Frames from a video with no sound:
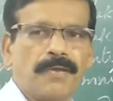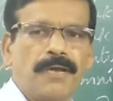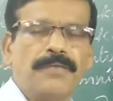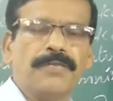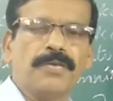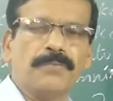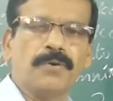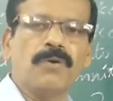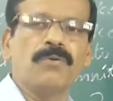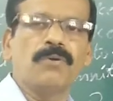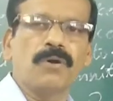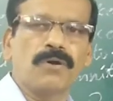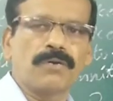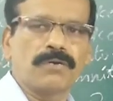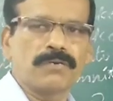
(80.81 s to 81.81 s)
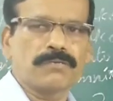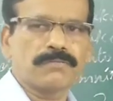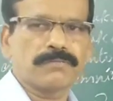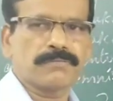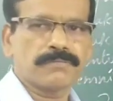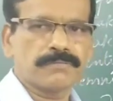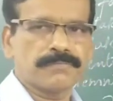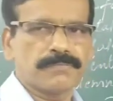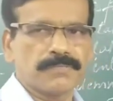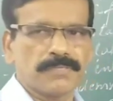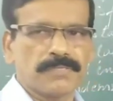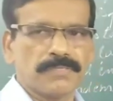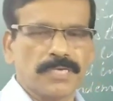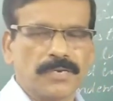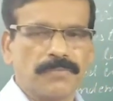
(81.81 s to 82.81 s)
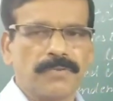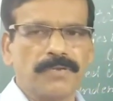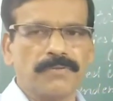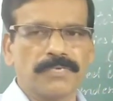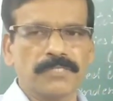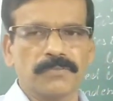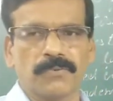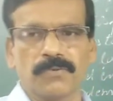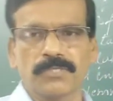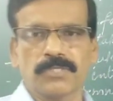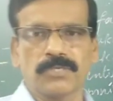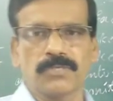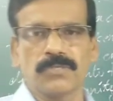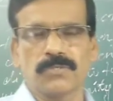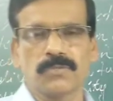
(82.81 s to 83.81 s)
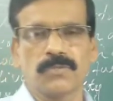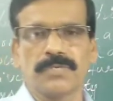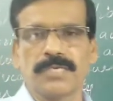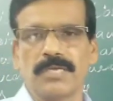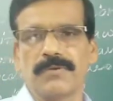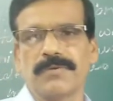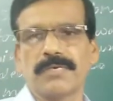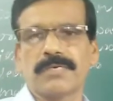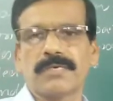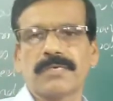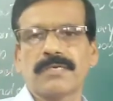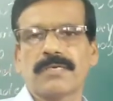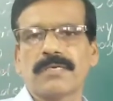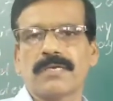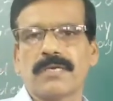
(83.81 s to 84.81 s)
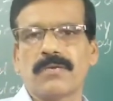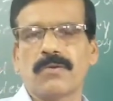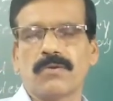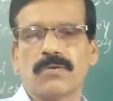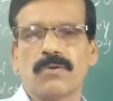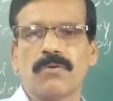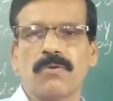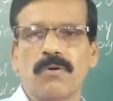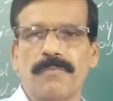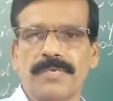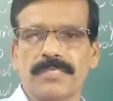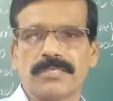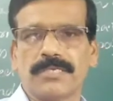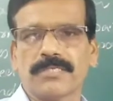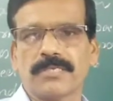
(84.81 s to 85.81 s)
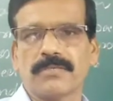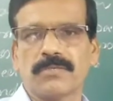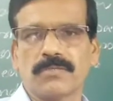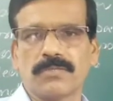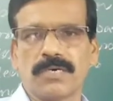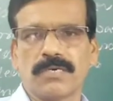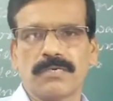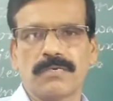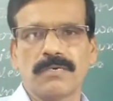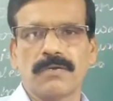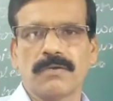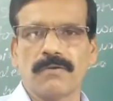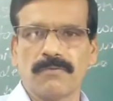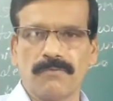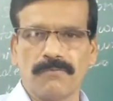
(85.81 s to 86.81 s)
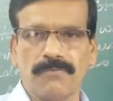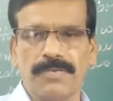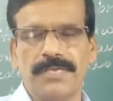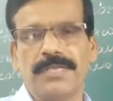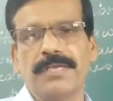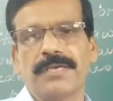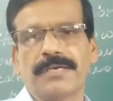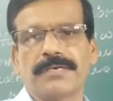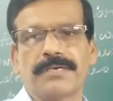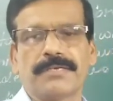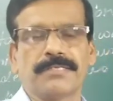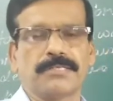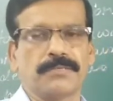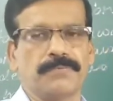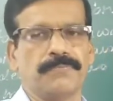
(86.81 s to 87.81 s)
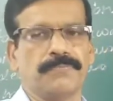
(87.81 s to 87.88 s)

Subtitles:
and above all, Germany was forced to give a lot of compensation to the winning countries.